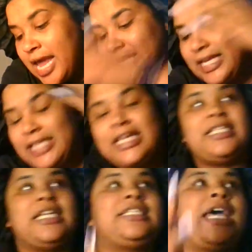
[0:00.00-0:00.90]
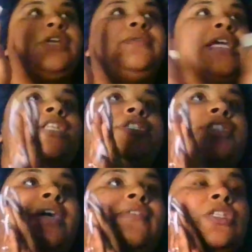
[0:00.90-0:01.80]
It's like you didn't
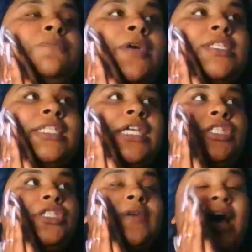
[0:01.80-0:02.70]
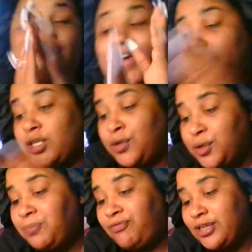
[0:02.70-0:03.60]
deserve what this person did to you. I feel like the
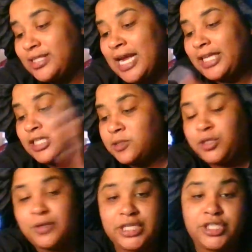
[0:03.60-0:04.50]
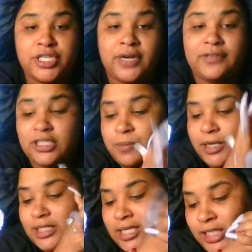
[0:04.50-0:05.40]
group feels like this, you didn't deserve what this
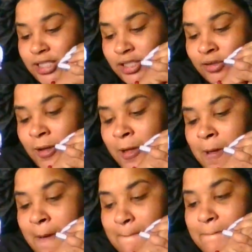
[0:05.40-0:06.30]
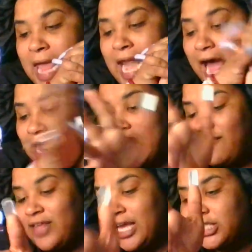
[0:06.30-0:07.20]
person did to you. And now that I
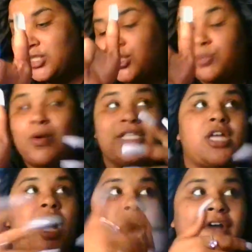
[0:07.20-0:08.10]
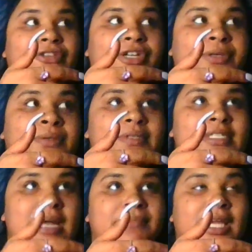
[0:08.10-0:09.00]
feel like this group wants to offer you
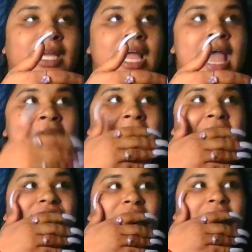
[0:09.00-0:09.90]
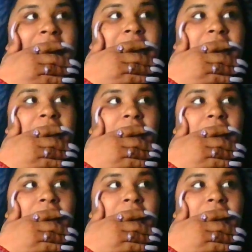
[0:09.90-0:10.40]
something, I feel like